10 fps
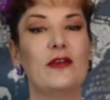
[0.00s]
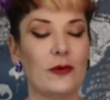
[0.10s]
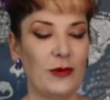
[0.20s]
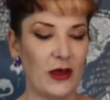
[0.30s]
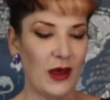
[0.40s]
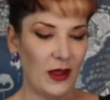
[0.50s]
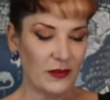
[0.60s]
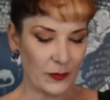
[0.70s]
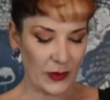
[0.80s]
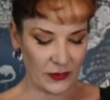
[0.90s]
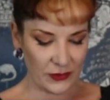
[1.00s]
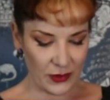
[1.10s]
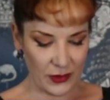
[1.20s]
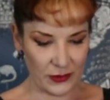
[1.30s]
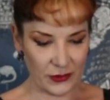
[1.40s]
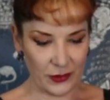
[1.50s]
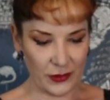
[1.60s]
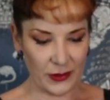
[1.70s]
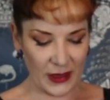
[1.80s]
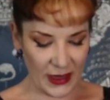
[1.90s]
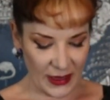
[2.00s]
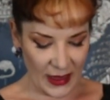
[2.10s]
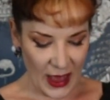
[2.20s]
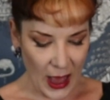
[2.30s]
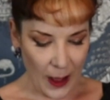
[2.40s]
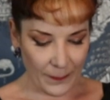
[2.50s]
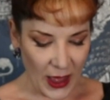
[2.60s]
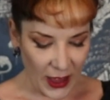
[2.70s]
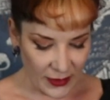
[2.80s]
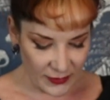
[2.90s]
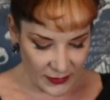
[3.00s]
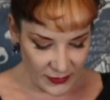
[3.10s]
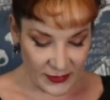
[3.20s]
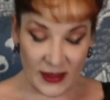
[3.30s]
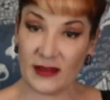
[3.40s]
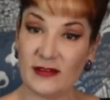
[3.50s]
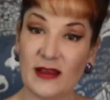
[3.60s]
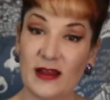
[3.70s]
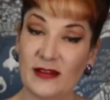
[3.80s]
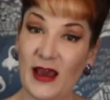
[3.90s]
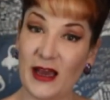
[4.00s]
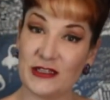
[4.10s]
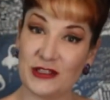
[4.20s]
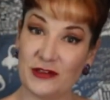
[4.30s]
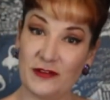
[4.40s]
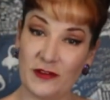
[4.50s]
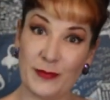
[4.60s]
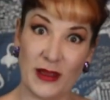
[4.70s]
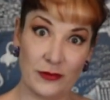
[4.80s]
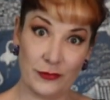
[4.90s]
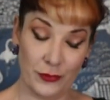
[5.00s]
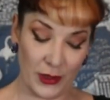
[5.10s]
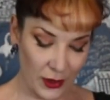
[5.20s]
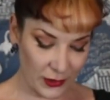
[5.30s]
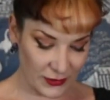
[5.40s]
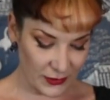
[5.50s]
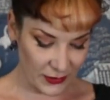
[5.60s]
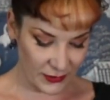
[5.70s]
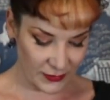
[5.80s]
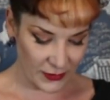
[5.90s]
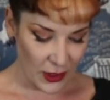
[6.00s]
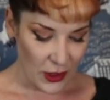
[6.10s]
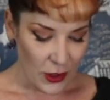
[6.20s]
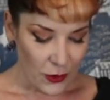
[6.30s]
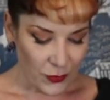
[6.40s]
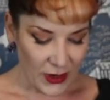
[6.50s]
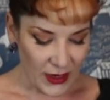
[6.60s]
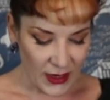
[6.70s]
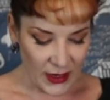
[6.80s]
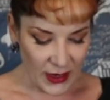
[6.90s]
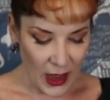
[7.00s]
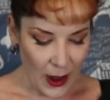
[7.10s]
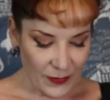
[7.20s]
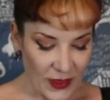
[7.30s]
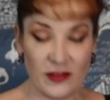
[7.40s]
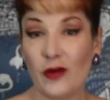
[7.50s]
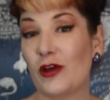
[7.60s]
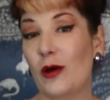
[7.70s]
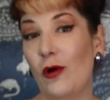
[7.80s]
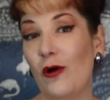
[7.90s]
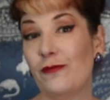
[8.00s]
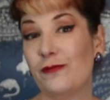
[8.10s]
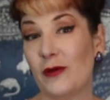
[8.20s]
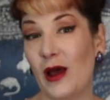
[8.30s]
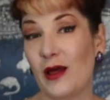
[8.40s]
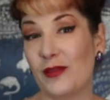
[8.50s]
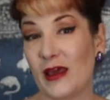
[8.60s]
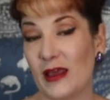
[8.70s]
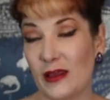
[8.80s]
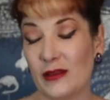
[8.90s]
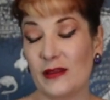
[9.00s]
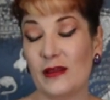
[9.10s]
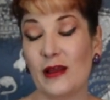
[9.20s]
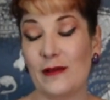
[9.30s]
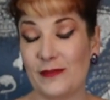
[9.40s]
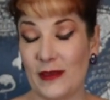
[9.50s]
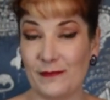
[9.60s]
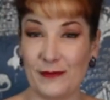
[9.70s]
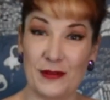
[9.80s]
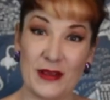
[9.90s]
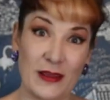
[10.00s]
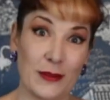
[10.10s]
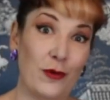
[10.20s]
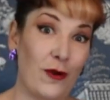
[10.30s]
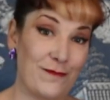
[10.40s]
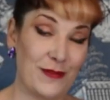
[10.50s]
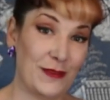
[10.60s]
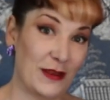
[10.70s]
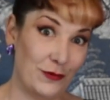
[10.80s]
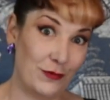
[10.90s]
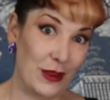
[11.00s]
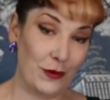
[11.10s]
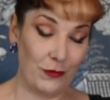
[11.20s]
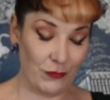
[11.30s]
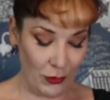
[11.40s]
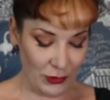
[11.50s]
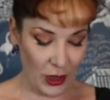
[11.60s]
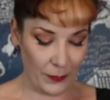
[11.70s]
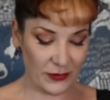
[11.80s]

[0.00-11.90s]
So with our underbust girdle, it has 6 attached suspenders or garters. They don't come off. If you take them off, it'll roll up.